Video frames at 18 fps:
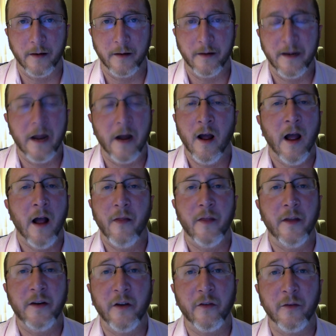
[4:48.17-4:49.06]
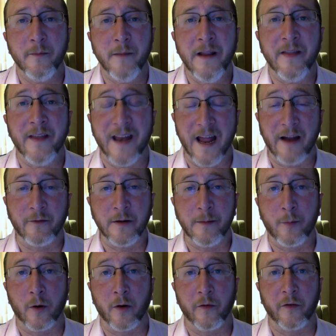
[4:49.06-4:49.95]
Now, that doesn't mean that every
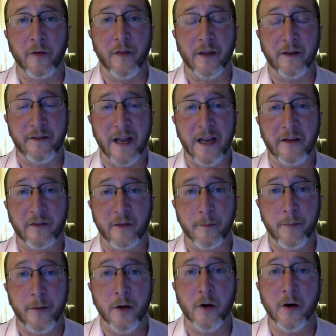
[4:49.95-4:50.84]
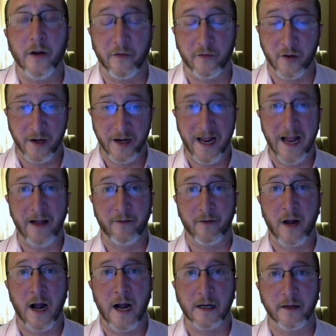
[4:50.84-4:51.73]
person that takes the pill is going to have
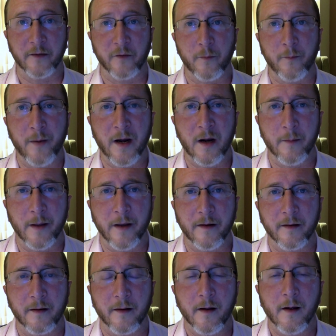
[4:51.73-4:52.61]
cognitive impairment,